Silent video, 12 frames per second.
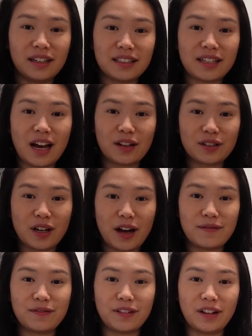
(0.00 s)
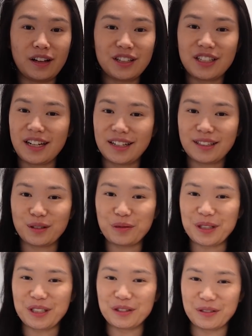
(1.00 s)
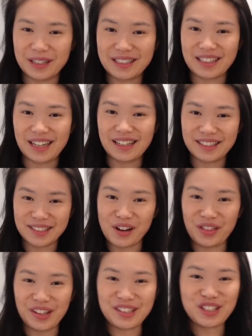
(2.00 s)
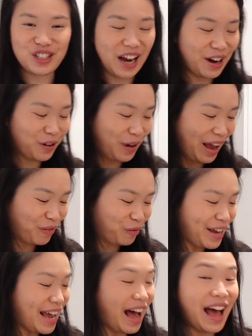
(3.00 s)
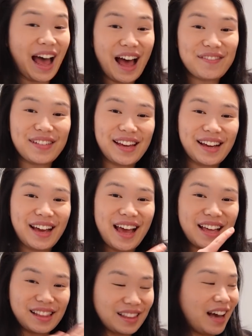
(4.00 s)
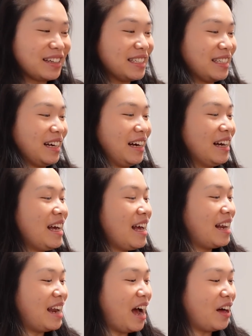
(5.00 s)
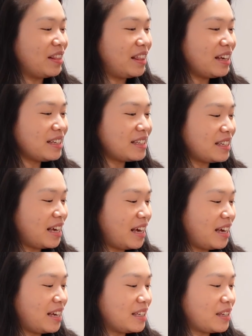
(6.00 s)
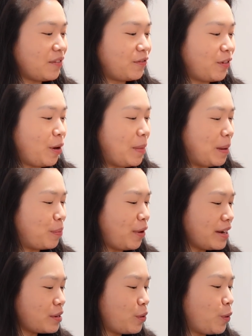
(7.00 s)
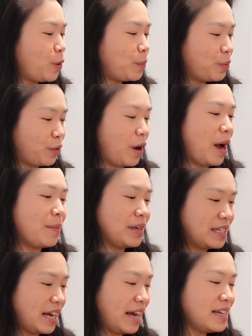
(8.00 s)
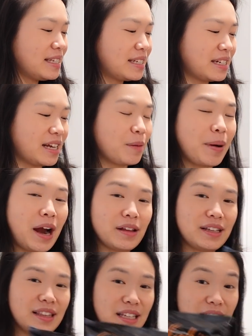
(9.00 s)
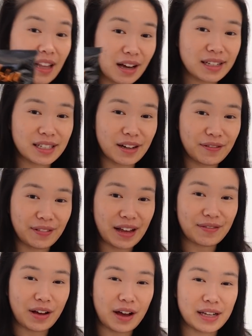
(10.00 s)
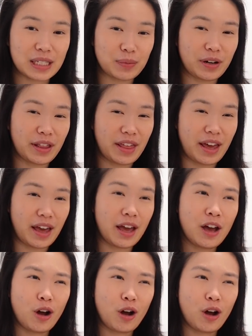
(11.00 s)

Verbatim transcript: is now time for lunch. Yes, all we do is eat on this channel, and we are having laksa. Now, this is from a brand called Prima Taste, and apparently the laksa flavor is one of their